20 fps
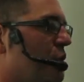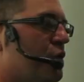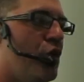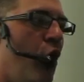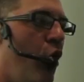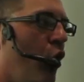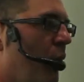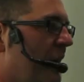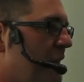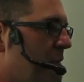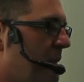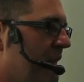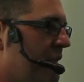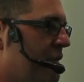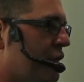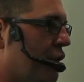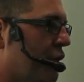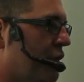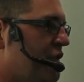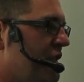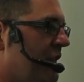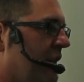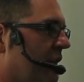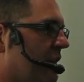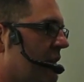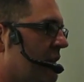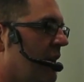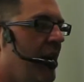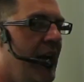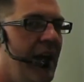so it's always been served
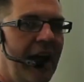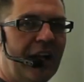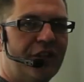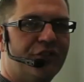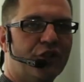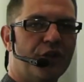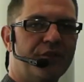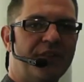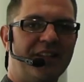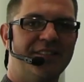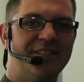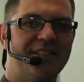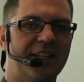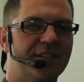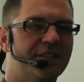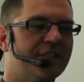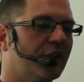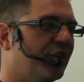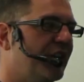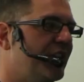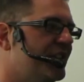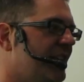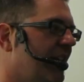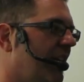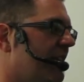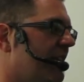chilled. It's served at 6 degrees